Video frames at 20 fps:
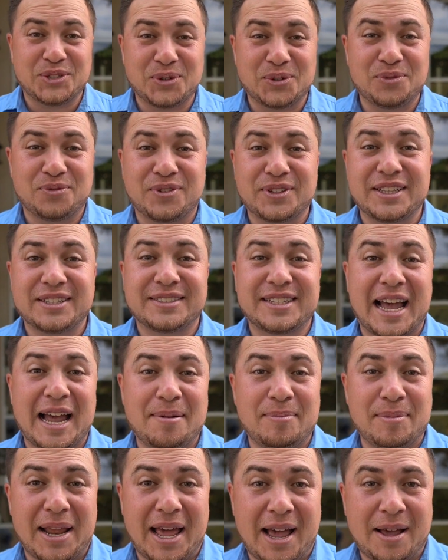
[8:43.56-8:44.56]
tuned for the
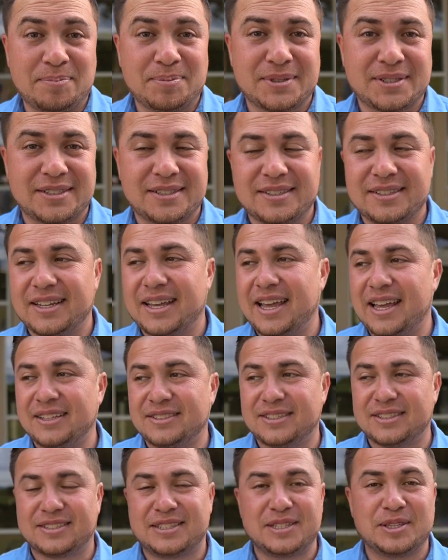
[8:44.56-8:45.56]
time lapse
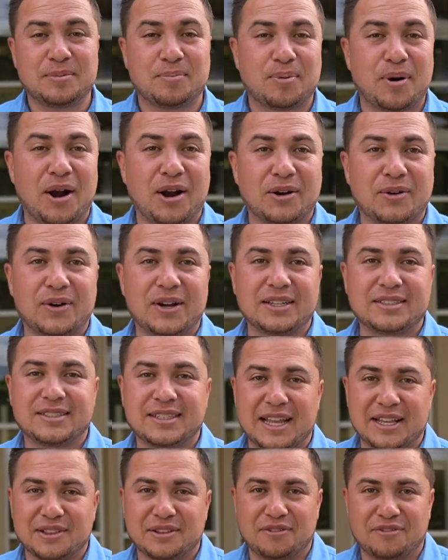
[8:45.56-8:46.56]
and to see the progress
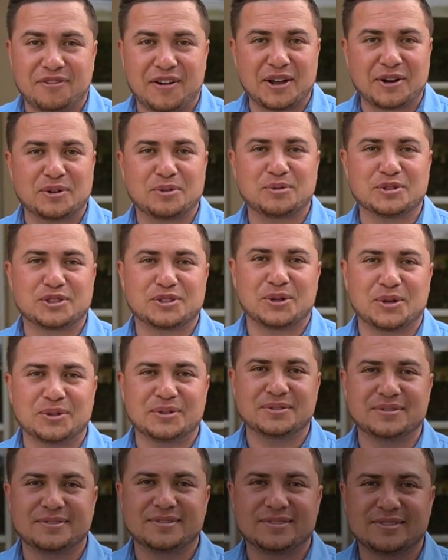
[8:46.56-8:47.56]
and the final
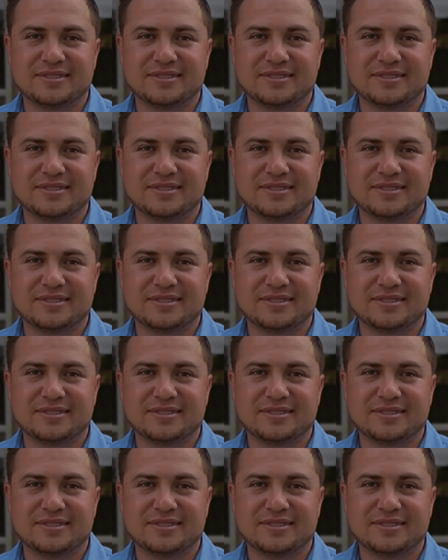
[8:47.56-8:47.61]
result.